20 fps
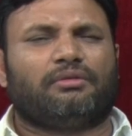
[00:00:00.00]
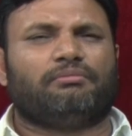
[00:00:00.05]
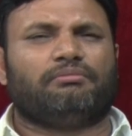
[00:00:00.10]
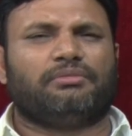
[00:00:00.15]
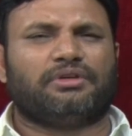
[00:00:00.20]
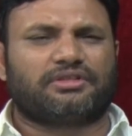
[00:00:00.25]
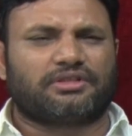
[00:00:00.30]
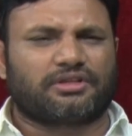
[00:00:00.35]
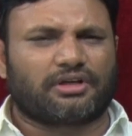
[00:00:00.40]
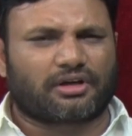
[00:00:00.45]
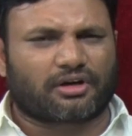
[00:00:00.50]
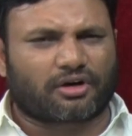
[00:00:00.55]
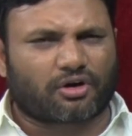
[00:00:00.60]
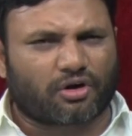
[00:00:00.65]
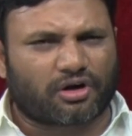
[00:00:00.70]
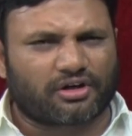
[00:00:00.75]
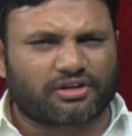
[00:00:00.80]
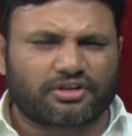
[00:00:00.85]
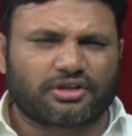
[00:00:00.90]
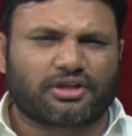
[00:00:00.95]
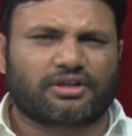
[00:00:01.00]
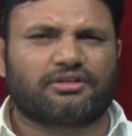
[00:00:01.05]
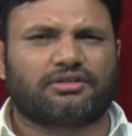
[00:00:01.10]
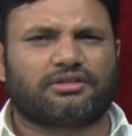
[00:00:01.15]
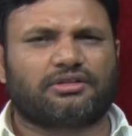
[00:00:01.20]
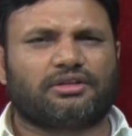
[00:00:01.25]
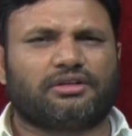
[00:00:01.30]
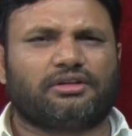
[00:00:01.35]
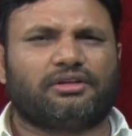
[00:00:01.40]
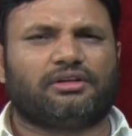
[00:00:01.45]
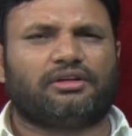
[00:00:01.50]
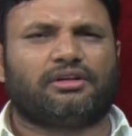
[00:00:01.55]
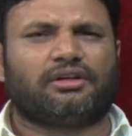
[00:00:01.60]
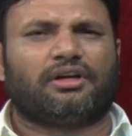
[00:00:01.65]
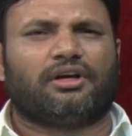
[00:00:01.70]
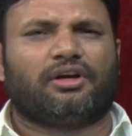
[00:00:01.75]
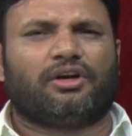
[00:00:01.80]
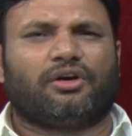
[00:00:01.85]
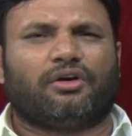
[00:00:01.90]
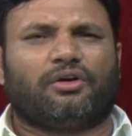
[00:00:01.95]
Mr. Rod Johnson
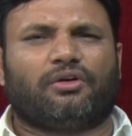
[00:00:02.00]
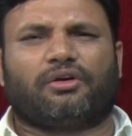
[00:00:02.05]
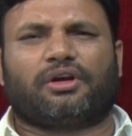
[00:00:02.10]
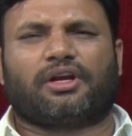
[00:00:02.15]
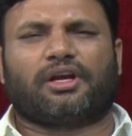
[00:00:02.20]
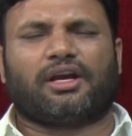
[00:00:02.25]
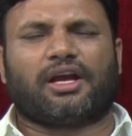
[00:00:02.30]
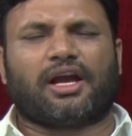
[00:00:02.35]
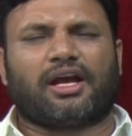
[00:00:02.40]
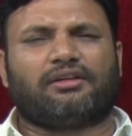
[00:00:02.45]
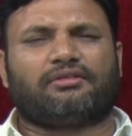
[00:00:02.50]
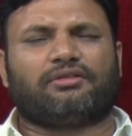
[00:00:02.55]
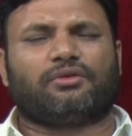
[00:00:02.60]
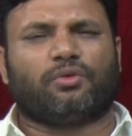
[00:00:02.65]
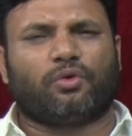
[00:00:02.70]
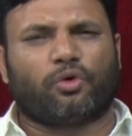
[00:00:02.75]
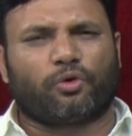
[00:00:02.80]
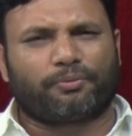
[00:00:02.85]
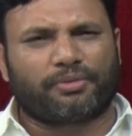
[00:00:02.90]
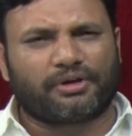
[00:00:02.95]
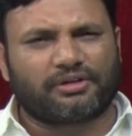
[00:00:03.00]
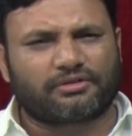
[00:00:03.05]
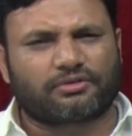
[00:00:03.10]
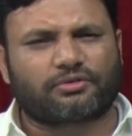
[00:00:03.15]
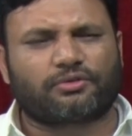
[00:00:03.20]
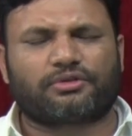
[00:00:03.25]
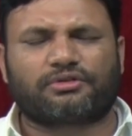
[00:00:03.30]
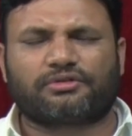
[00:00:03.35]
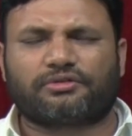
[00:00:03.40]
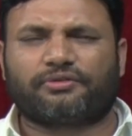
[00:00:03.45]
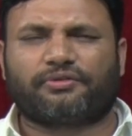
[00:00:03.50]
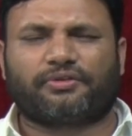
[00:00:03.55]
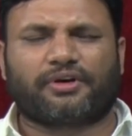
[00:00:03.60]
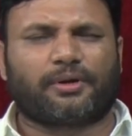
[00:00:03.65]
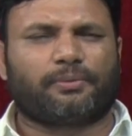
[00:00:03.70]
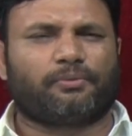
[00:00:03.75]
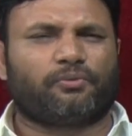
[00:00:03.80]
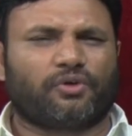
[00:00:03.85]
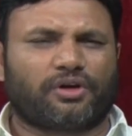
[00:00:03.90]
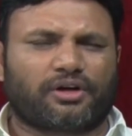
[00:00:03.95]
okay, as an open source
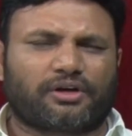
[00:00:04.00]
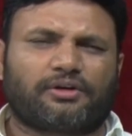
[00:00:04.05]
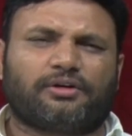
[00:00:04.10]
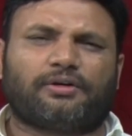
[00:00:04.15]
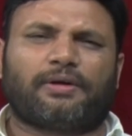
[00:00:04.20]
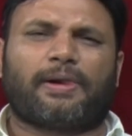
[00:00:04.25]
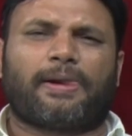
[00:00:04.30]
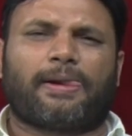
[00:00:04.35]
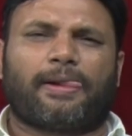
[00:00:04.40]
framework.